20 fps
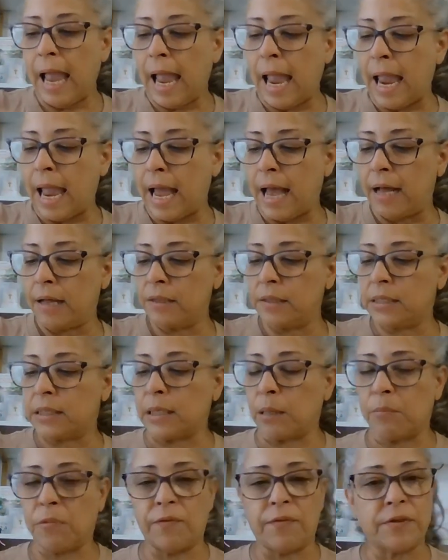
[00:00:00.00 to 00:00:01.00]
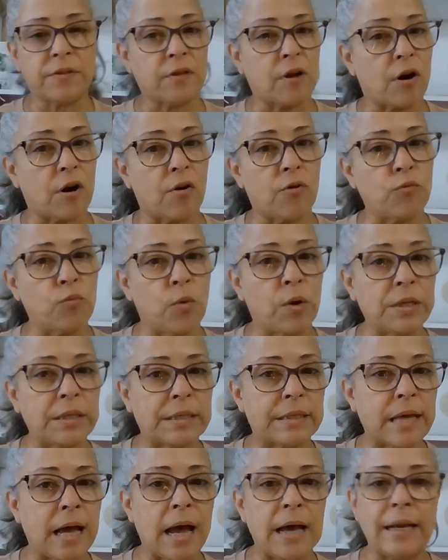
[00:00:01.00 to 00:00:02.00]
and some of us are on one
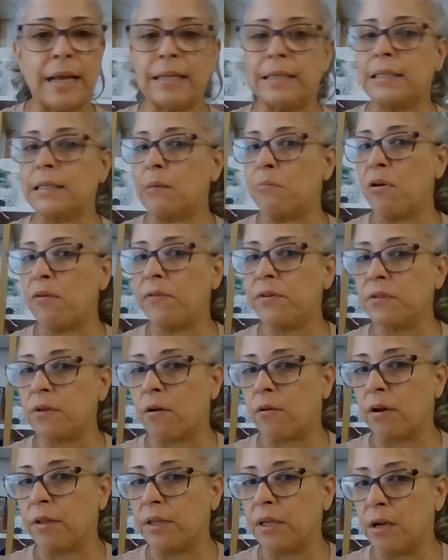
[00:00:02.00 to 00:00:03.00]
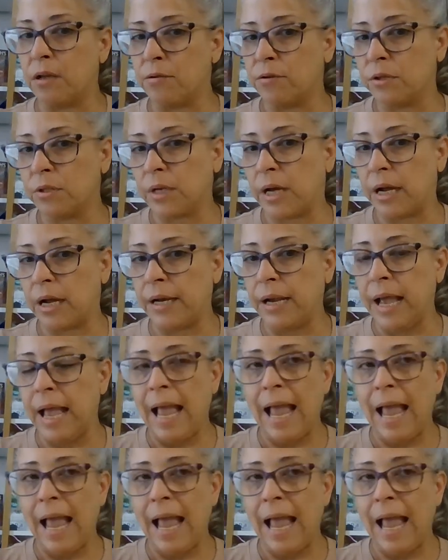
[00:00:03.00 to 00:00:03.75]
side and some of us are on the other side.